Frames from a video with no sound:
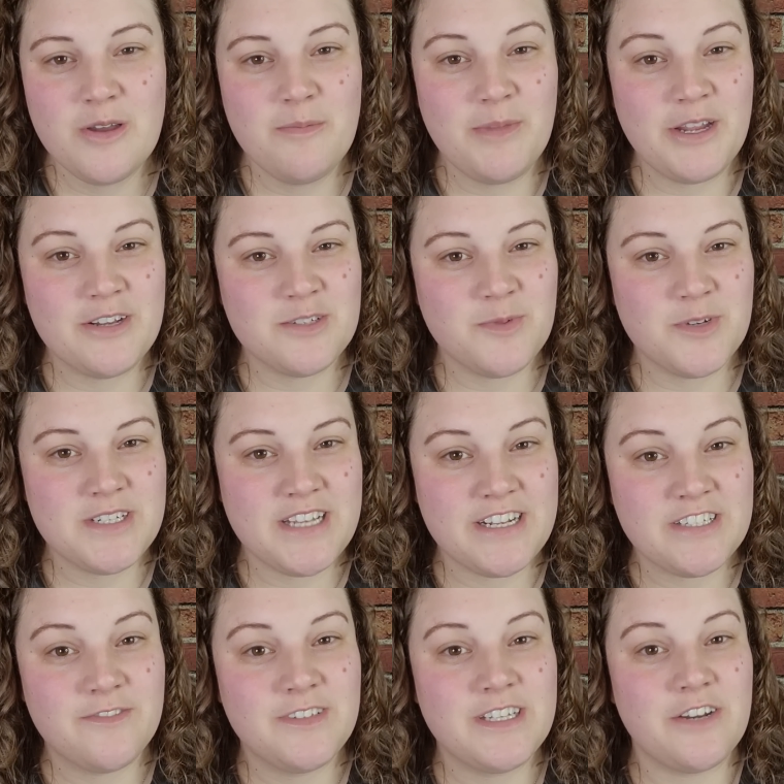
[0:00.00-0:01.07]
Because when
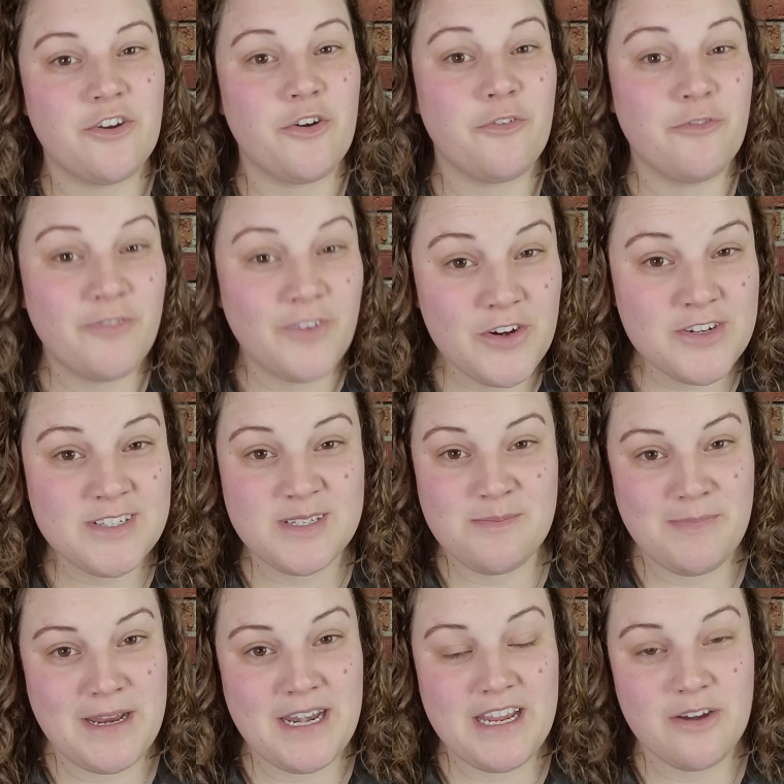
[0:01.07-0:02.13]
Tess did her first
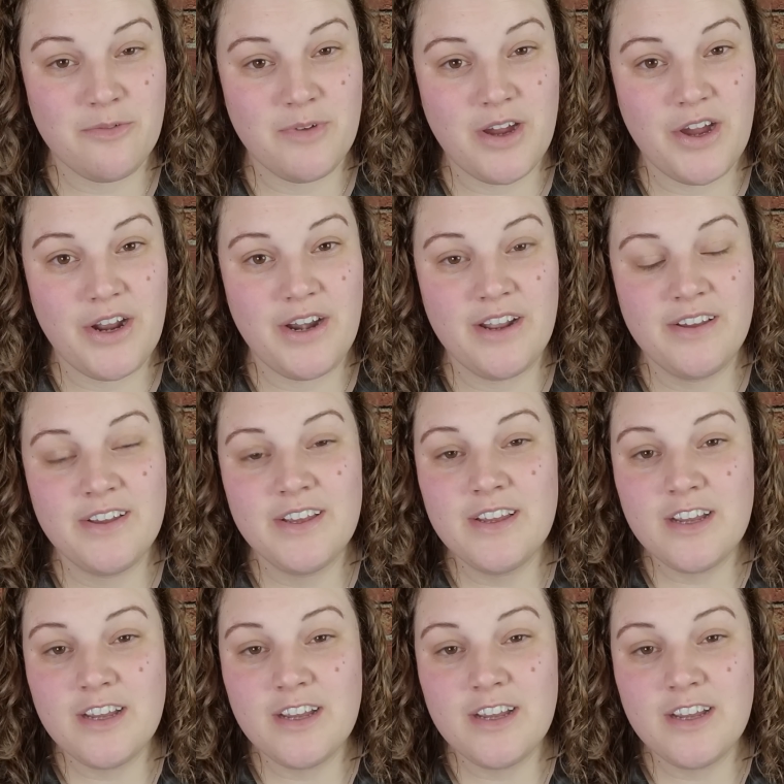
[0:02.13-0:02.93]
media run,